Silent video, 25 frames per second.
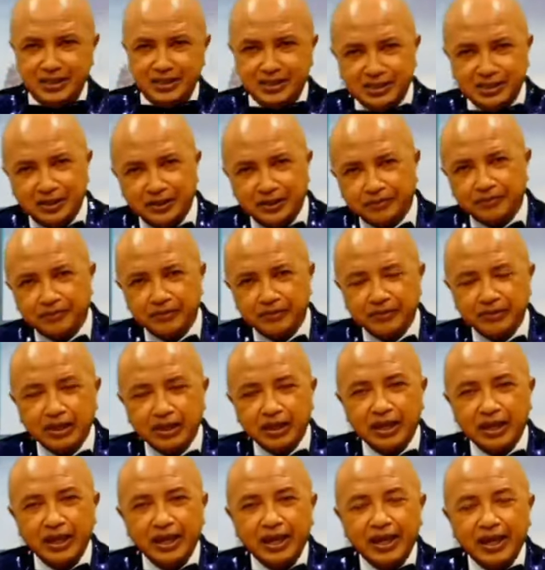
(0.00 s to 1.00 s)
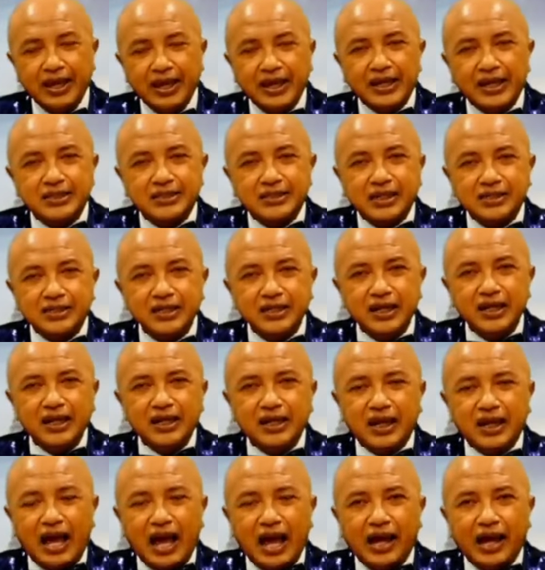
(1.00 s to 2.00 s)
prophets are Arabs,
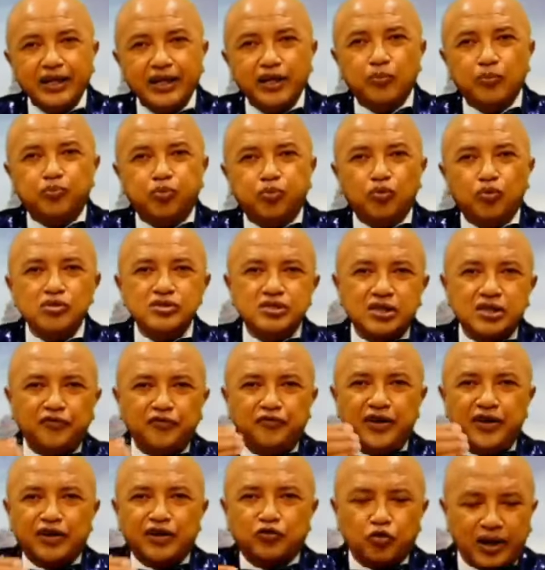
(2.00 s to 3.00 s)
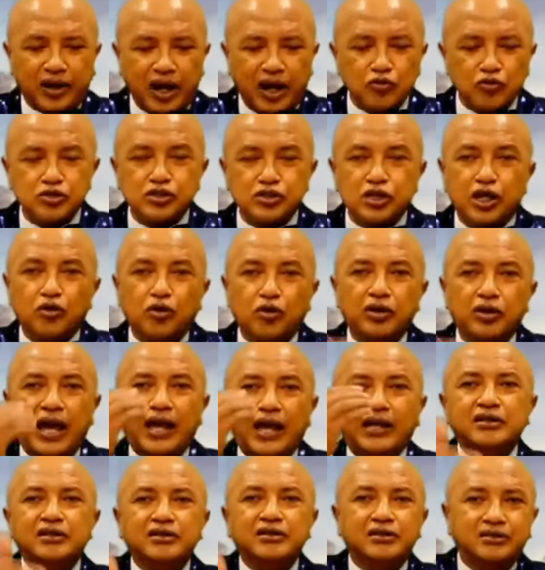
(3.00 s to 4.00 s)
because it says
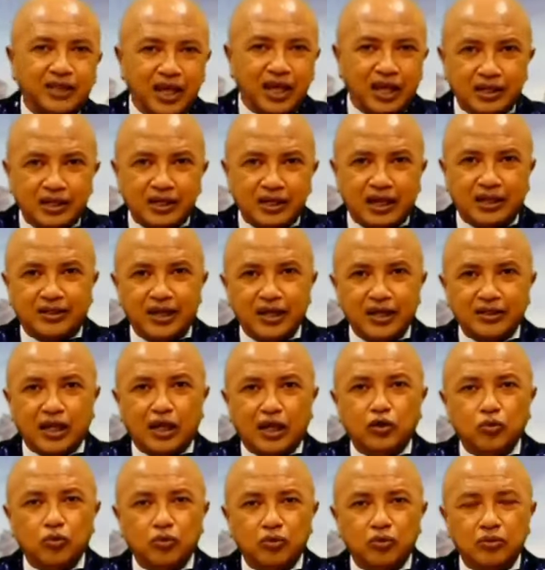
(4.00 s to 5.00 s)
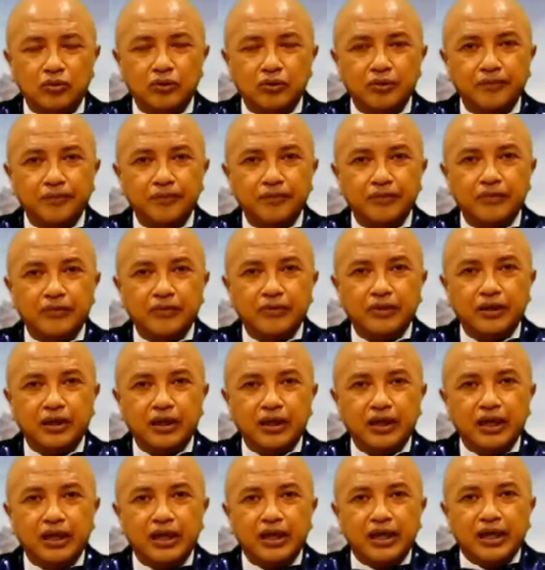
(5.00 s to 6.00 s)
that it's in the Sefer Torat
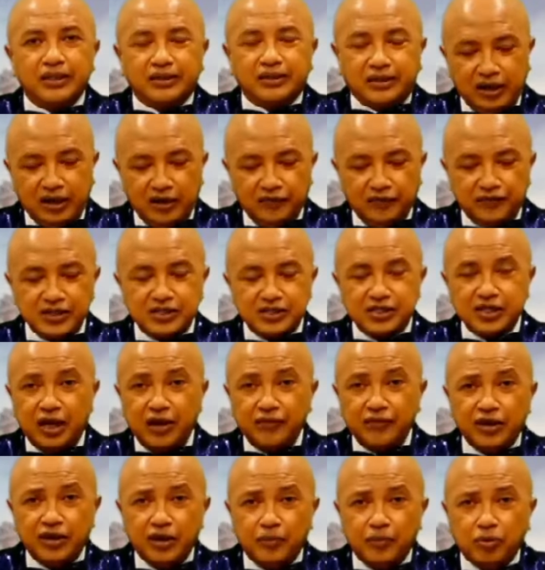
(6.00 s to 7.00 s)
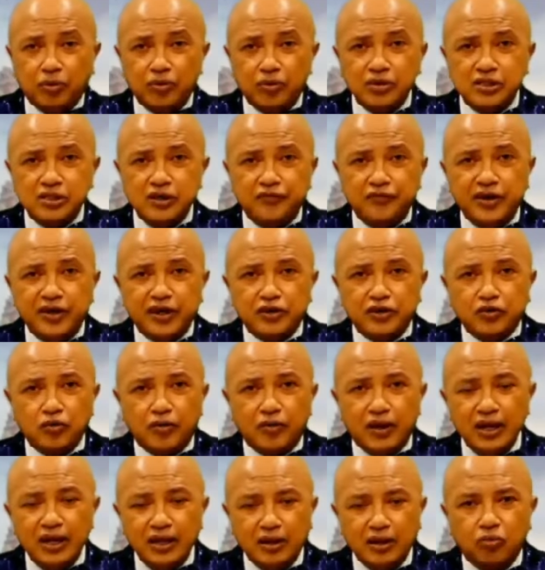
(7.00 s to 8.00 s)
that the words has
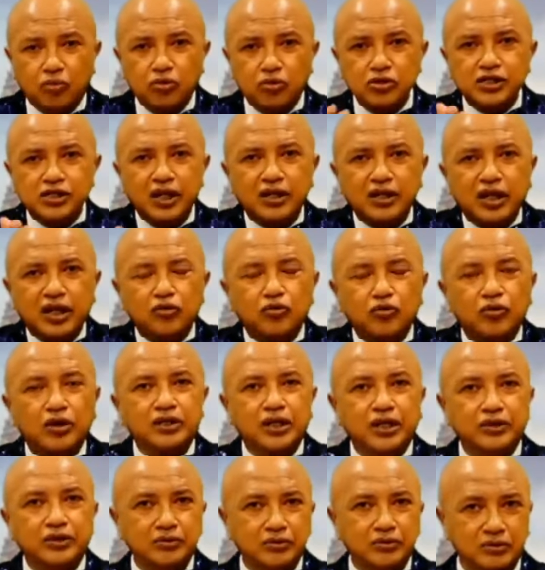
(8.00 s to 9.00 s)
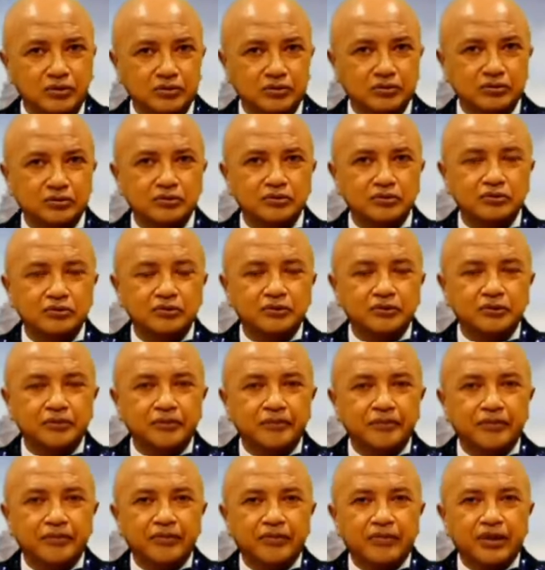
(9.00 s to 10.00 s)
been given. So when we take a look at the
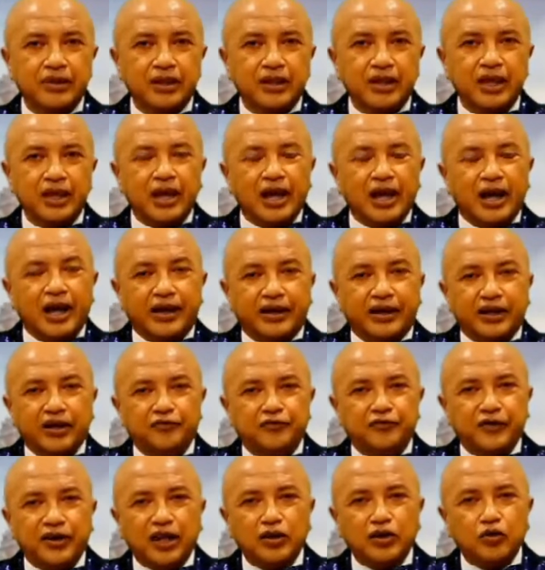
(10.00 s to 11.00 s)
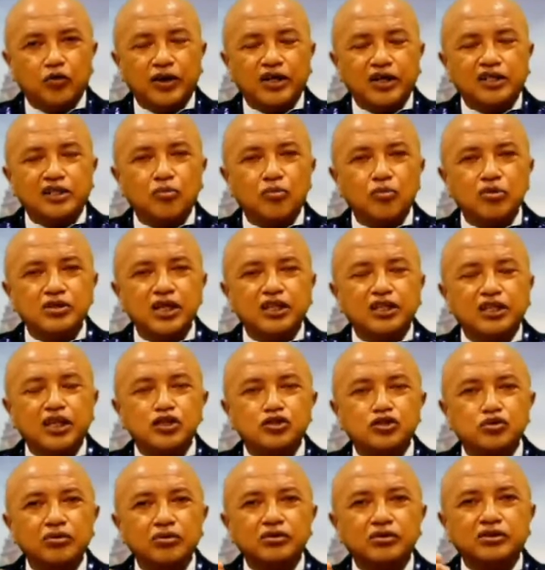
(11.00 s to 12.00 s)
Sefer Torat, it's Moses who wrote it.
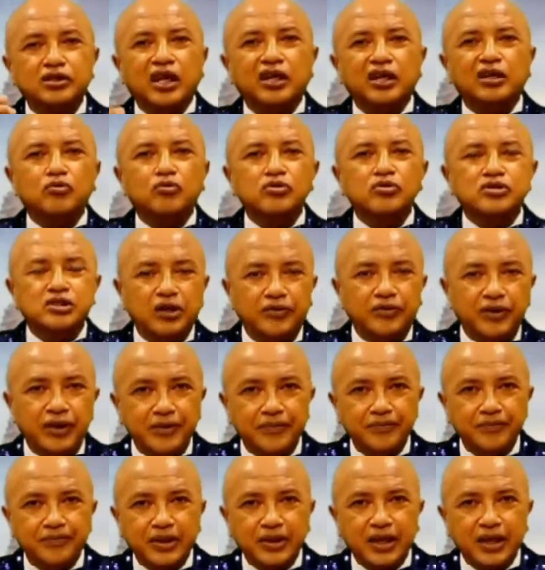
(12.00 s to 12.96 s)
And when Moses wrote,